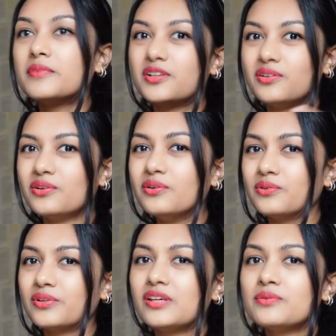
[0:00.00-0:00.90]
But no,
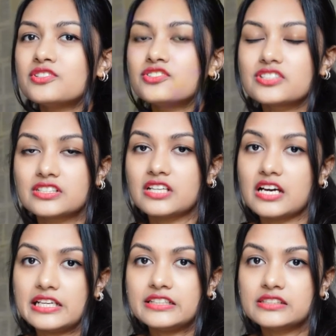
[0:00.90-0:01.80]
he was just
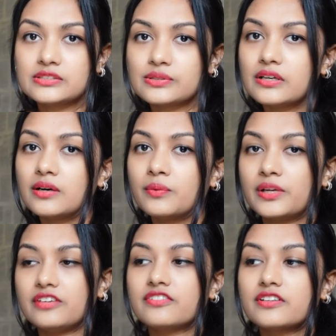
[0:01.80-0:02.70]
nice to her
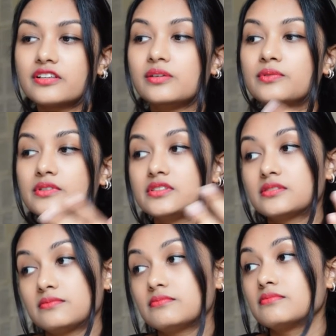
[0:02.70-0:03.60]
whenever he was
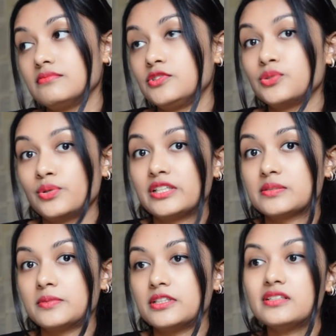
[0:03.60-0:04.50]
doing
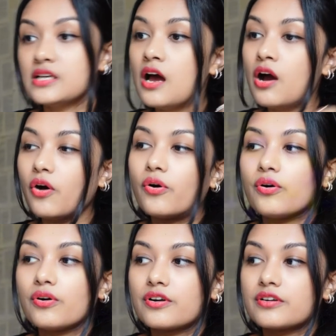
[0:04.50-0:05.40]
smut,
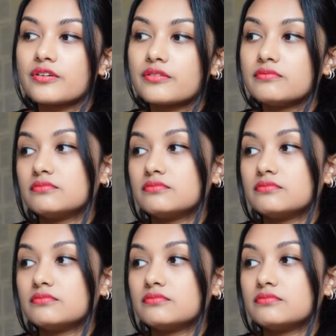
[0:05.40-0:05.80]
or